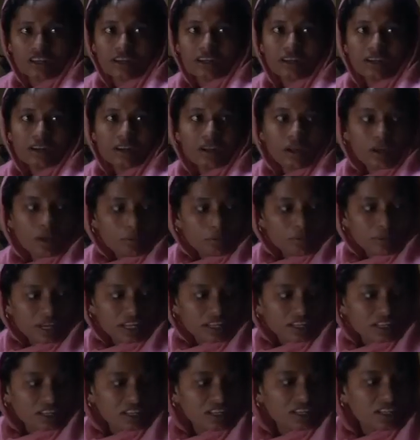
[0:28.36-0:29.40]
been forced to
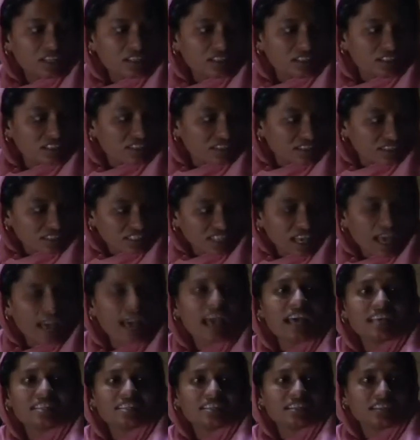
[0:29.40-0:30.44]
live in camps in
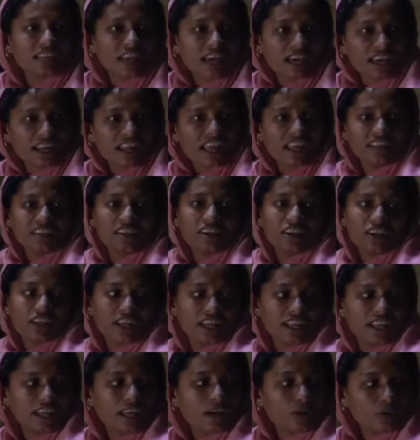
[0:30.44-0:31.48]
Bangladesh after a
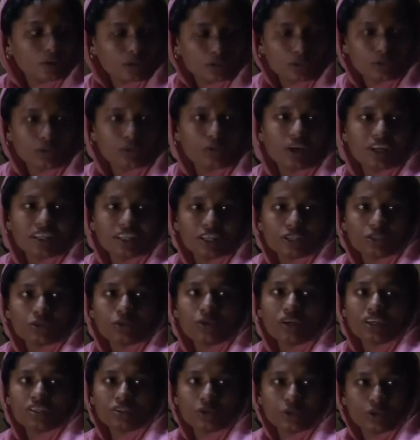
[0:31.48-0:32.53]
violent army
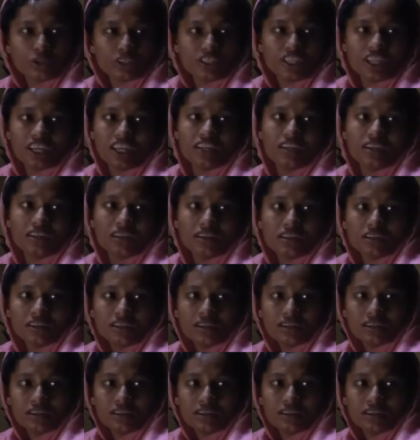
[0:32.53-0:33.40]
clampdown in late August.